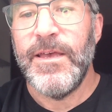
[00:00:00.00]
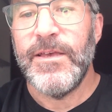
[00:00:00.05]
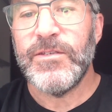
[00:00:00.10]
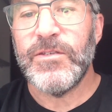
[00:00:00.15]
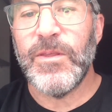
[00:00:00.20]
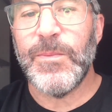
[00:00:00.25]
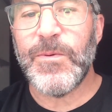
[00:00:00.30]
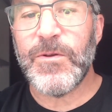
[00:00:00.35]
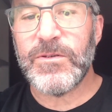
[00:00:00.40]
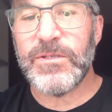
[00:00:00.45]

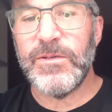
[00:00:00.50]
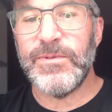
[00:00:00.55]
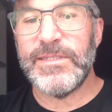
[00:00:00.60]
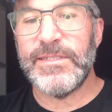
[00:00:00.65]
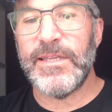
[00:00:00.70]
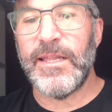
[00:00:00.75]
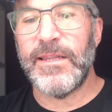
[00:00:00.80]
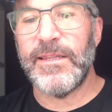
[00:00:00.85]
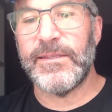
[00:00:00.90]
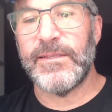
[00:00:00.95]
So the person who
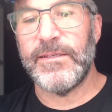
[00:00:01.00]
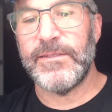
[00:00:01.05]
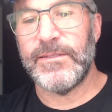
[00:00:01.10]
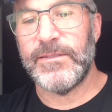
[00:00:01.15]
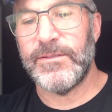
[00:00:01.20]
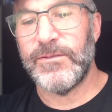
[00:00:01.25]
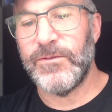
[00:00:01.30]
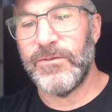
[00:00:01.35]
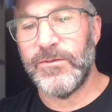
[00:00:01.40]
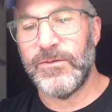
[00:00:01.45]
was selling
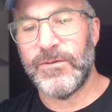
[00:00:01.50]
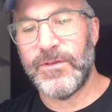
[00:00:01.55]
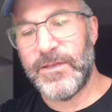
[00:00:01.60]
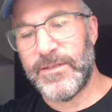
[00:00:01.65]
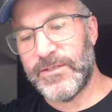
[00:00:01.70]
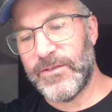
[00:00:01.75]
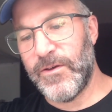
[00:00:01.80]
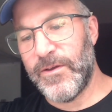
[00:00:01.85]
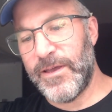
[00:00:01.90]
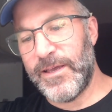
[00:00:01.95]
this,
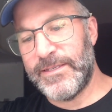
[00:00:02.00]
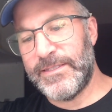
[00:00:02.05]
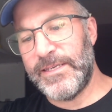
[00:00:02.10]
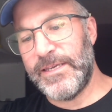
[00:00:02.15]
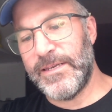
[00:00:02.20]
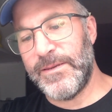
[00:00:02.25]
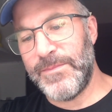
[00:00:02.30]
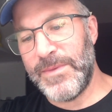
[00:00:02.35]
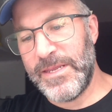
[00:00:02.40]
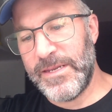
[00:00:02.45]
so I
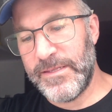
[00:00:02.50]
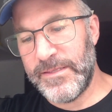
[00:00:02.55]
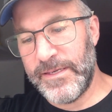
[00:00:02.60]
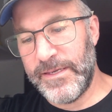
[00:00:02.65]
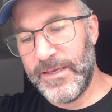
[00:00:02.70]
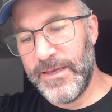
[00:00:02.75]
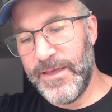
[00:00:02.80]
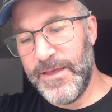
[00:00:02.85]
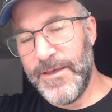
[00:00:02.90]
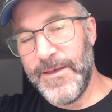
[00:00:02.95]
see it
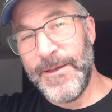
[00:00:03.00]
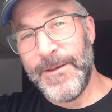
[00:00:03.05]
immediately.